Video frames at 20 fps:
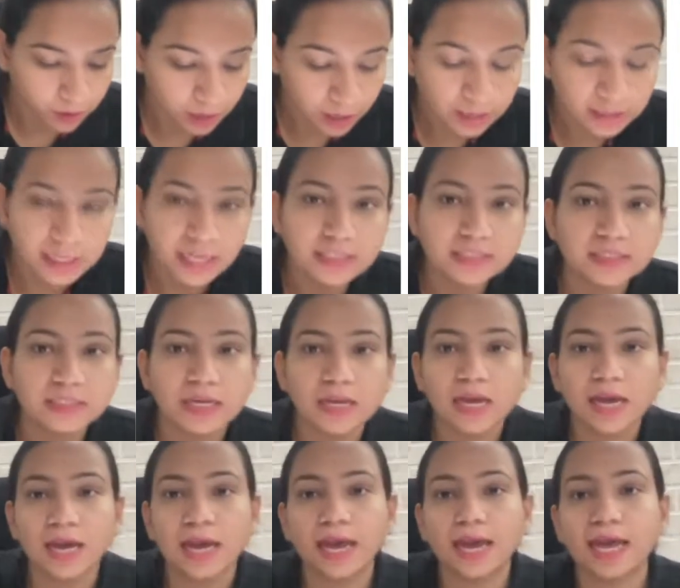yes,
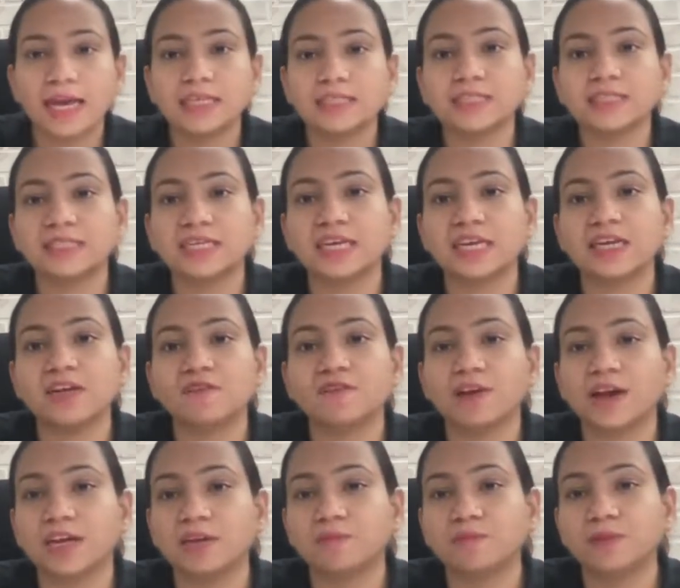
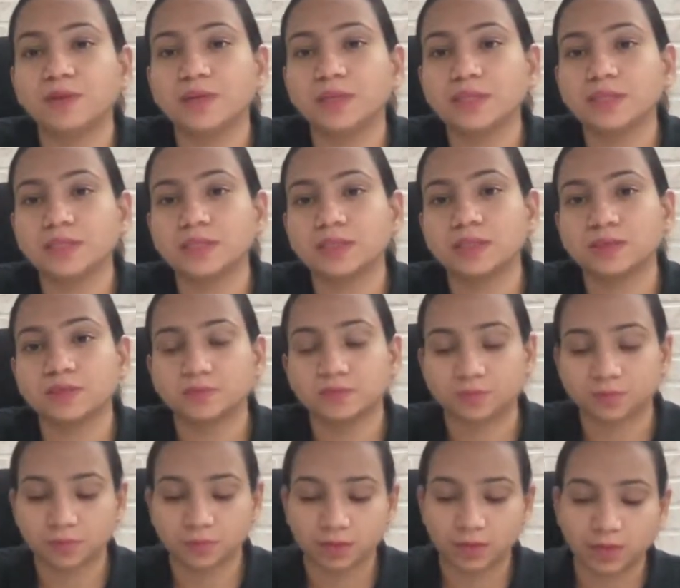XAY plus,
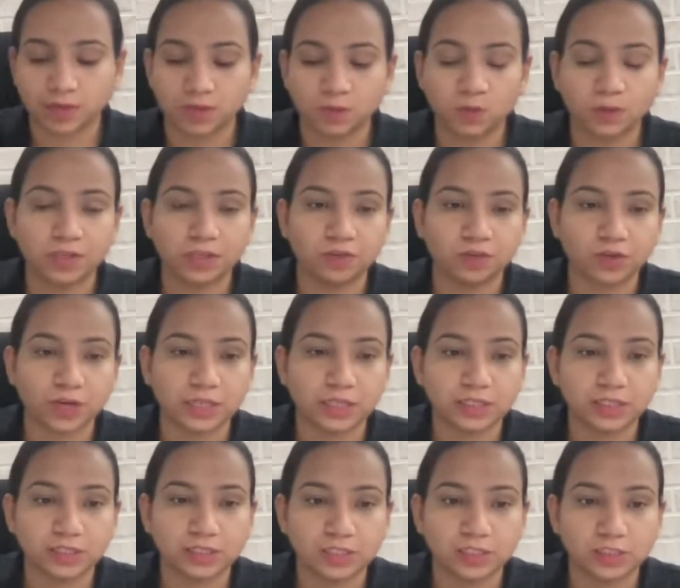like we can write
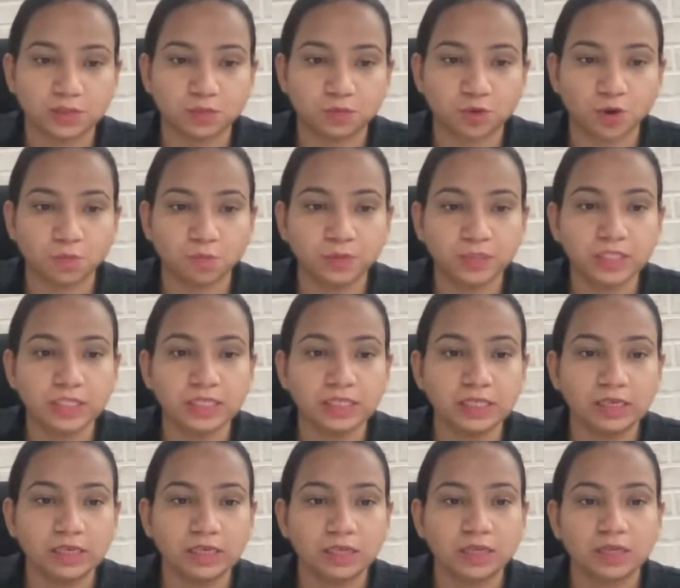it little
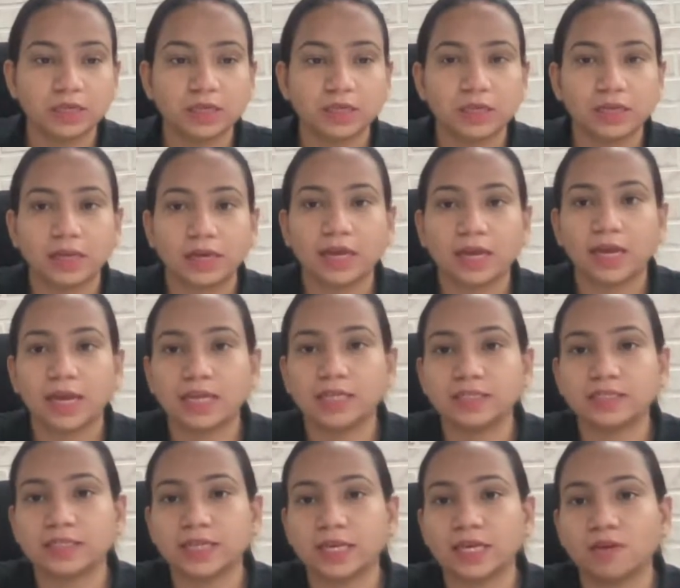properly,
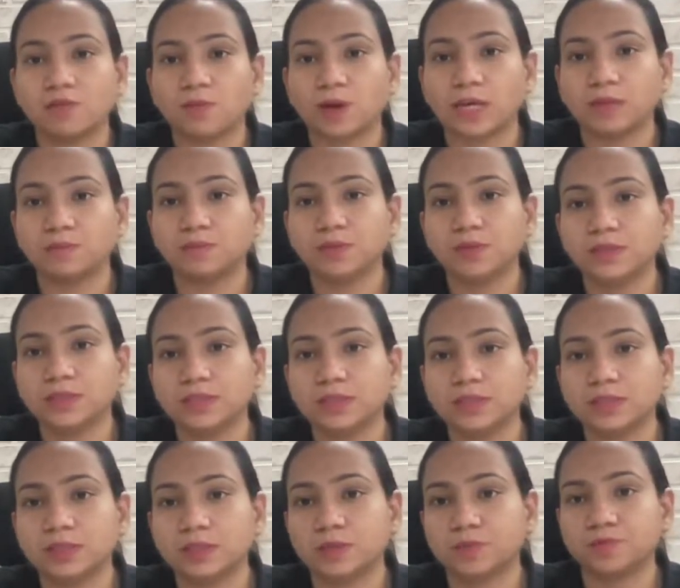XAY
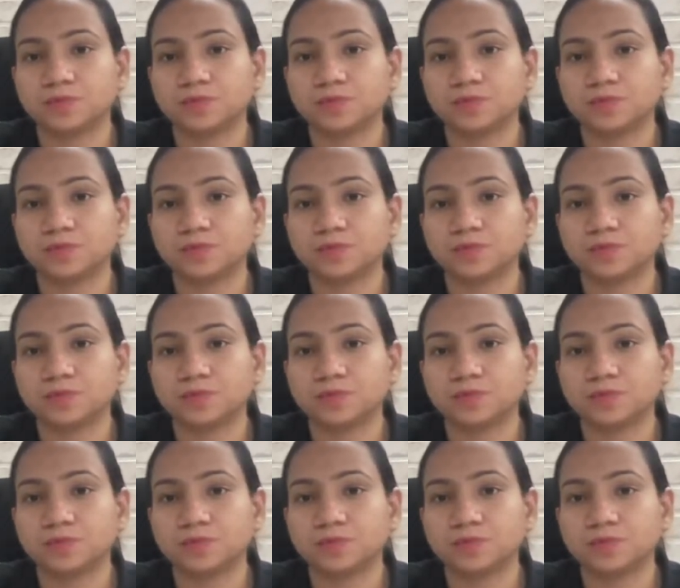plus